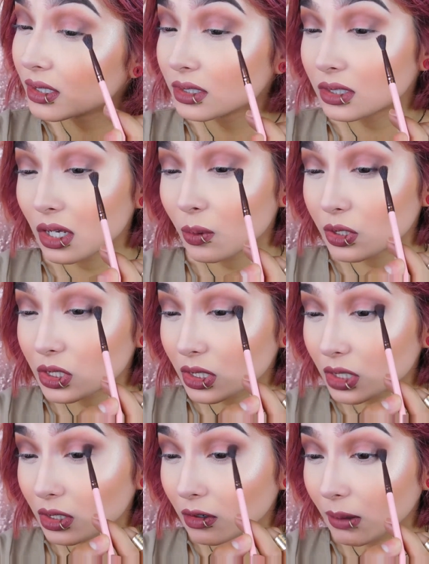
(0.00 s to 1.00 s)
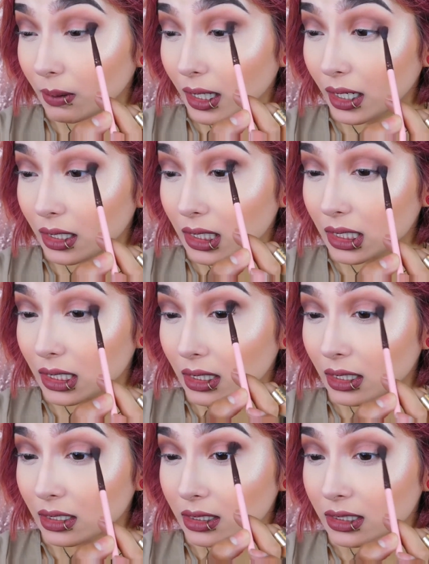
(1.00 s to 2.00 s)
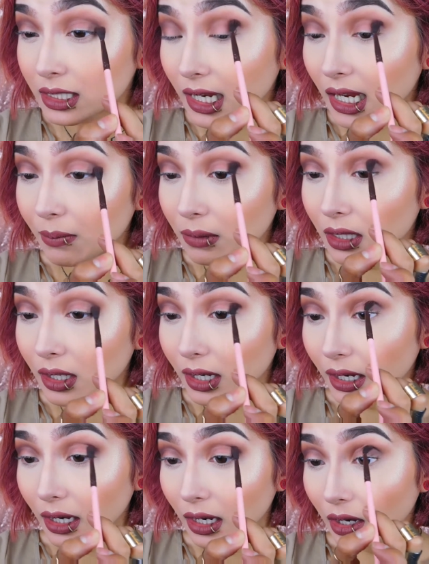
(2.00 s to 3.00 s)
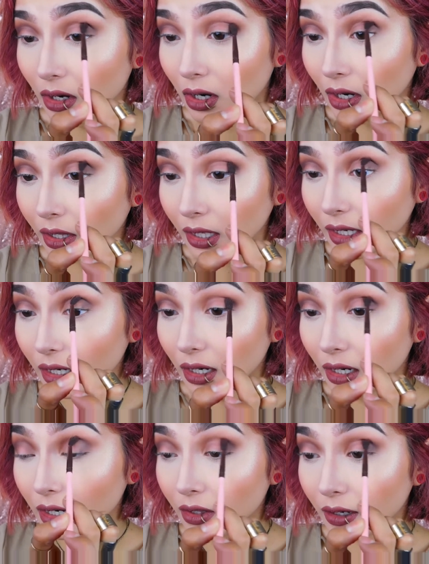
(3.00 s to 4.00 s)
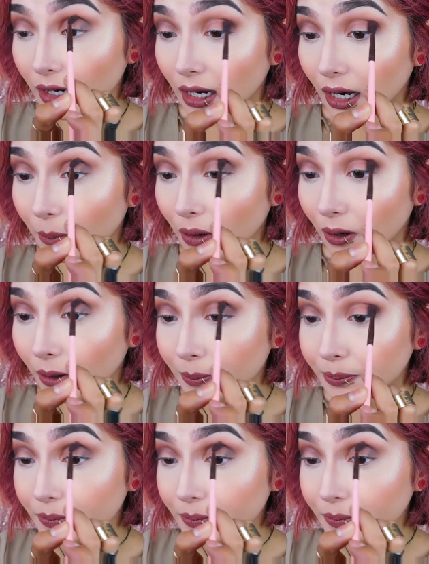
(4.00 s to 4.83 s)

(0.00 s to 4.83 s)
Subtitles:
So we're just gonna repeat the same thing on the other eyeball.